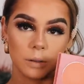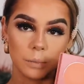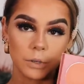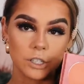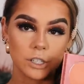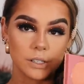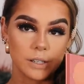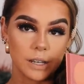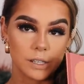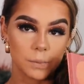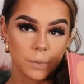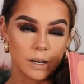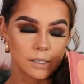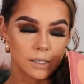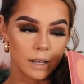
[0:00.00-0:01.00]
which is
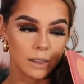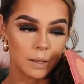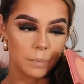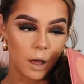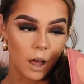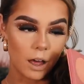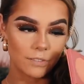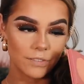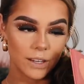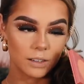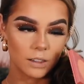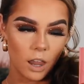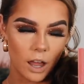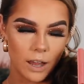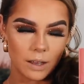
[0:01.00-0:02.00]
this one. It's like the perfect
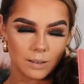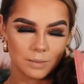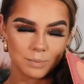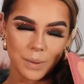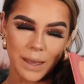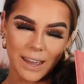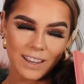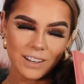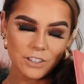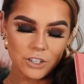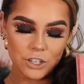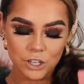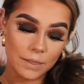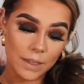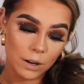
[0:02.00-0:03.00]
light
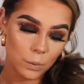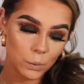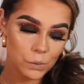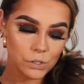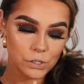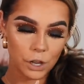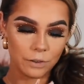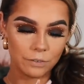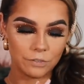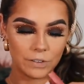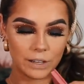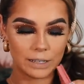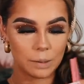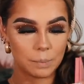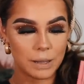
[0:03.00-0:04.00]
peach. And then also
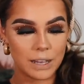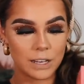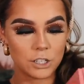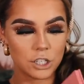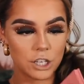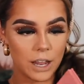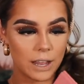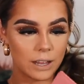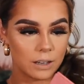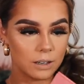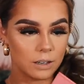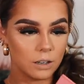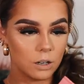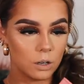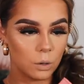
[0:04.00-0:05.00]
Feeling Peachy
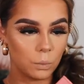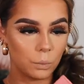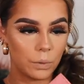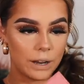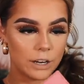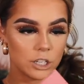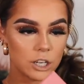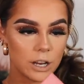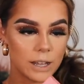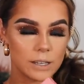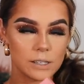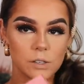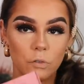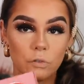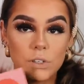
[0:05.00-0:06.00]
which
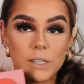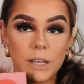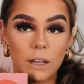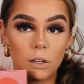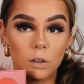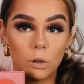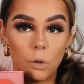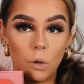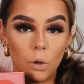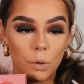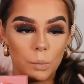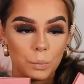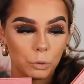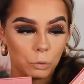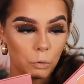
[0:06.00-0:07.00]
is obviously a
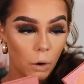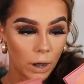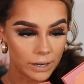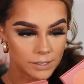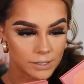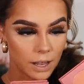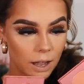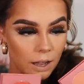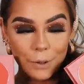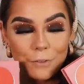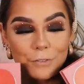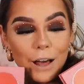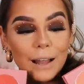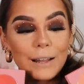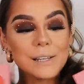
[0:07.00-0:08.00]
lot brighter.
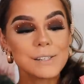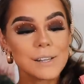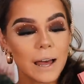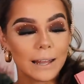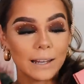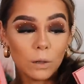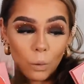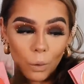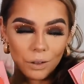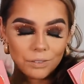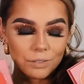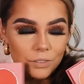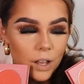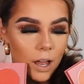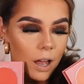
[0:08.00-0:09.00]
Both colors I
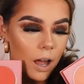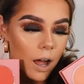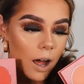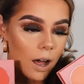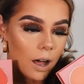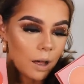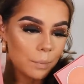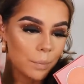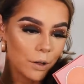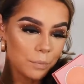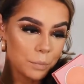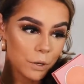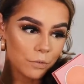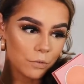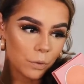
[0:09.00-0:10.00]
love, uh,
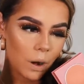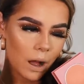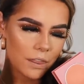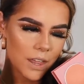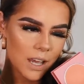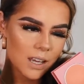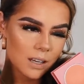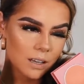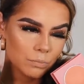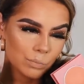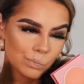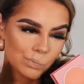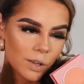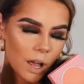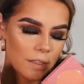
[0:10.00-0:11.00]
both beautiful. I think
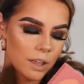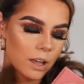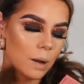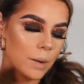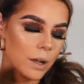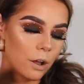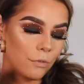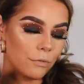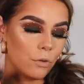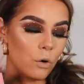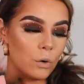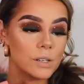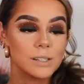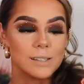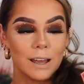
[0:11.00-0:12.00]
I think I might go
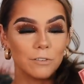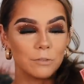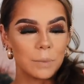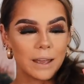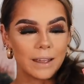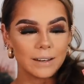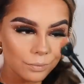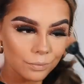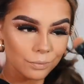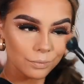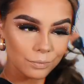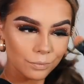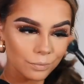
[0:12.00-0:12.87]
for Self-Made. Oh,